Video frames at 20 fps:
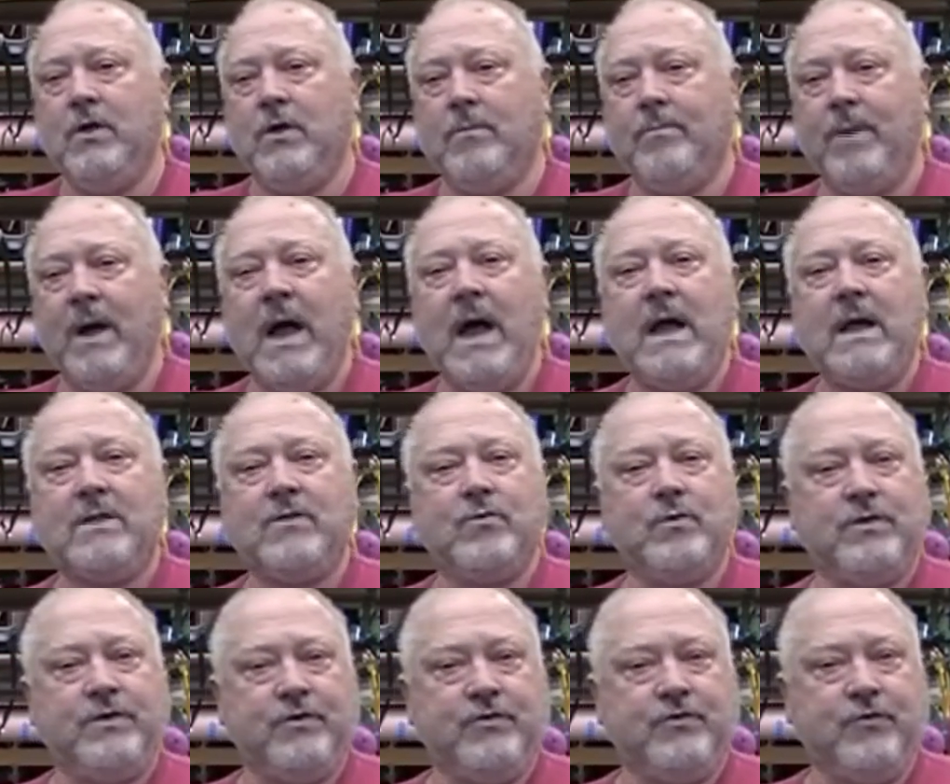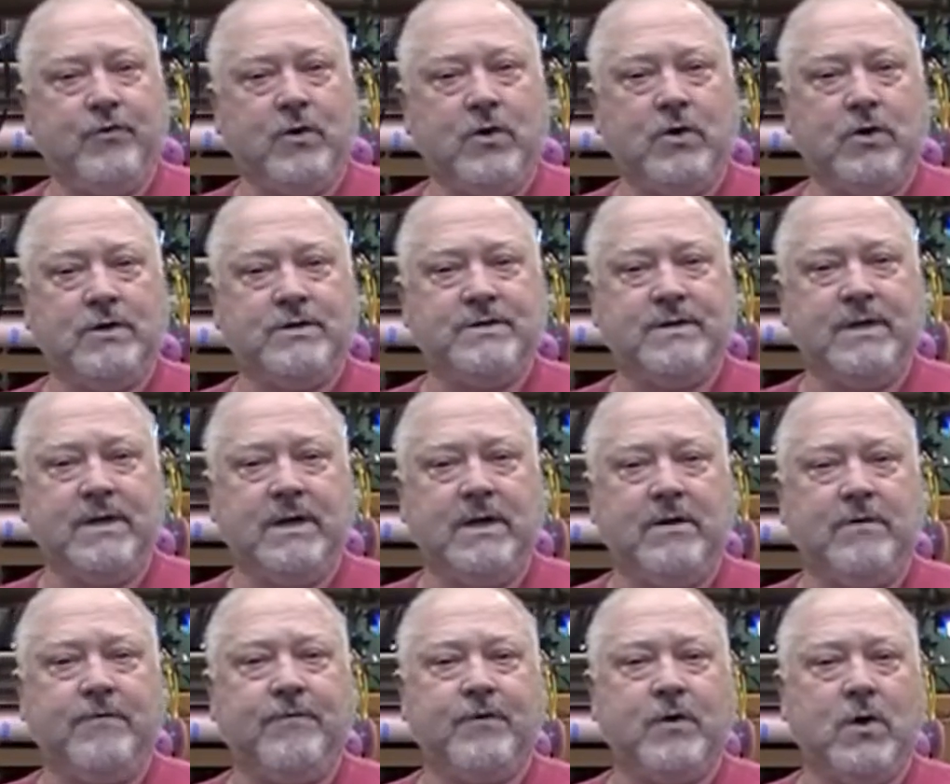box with your drawers in it
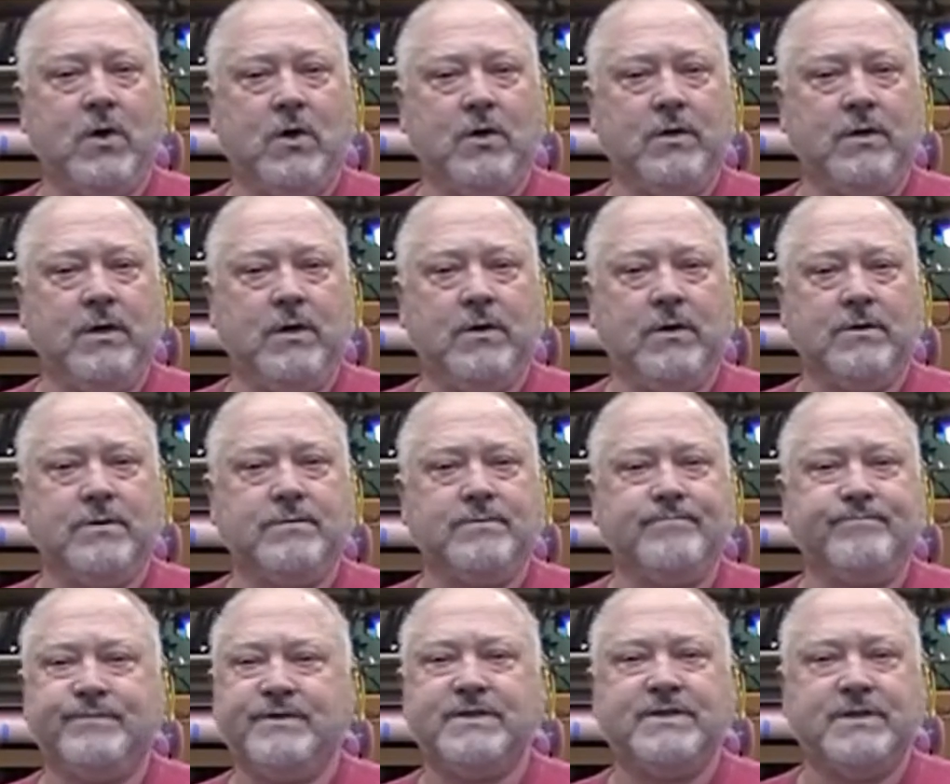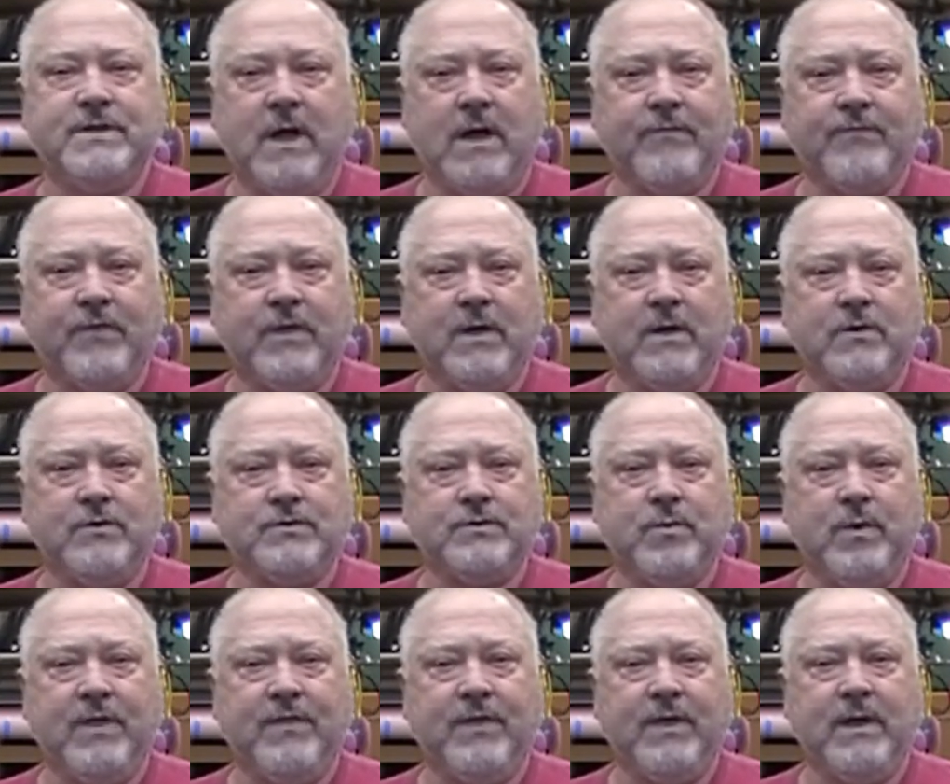for all your stuff that goes
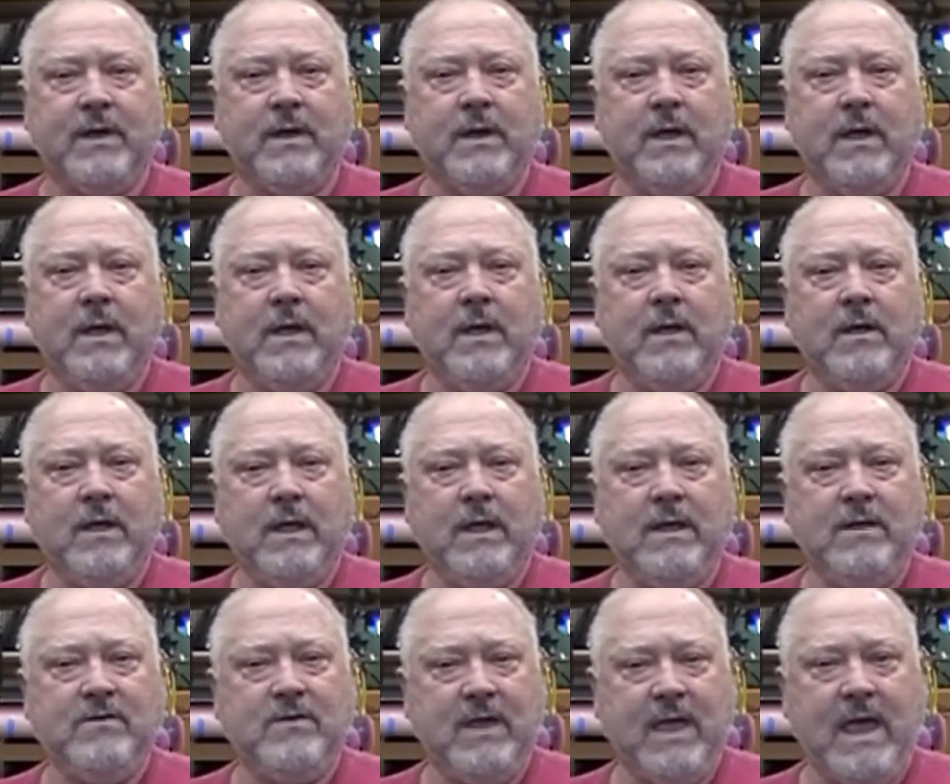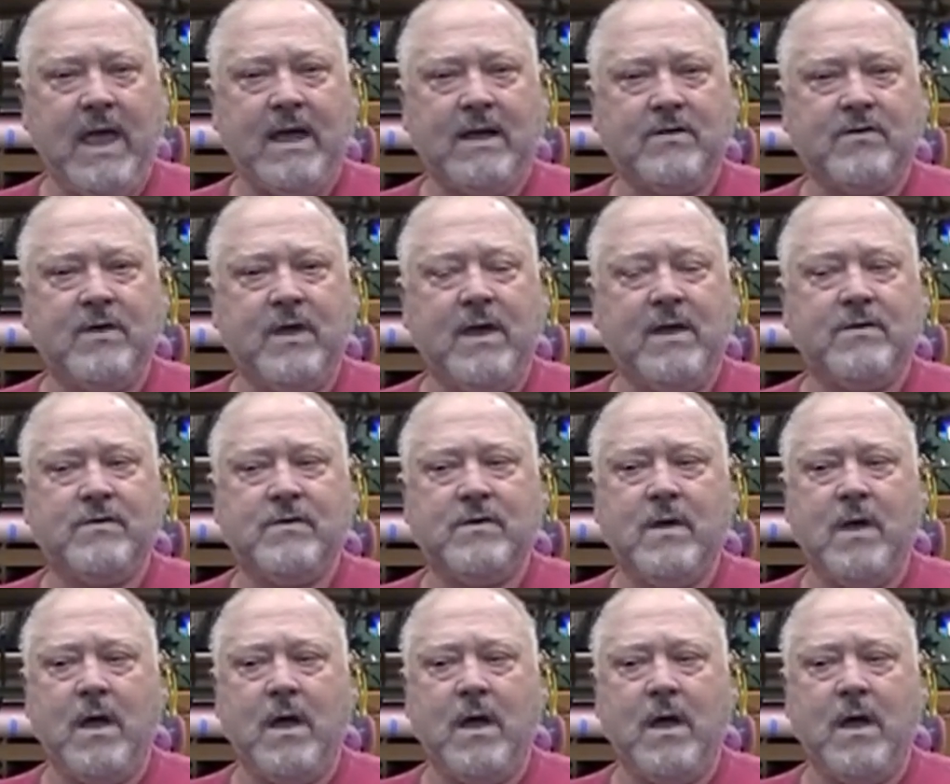with it, easy access.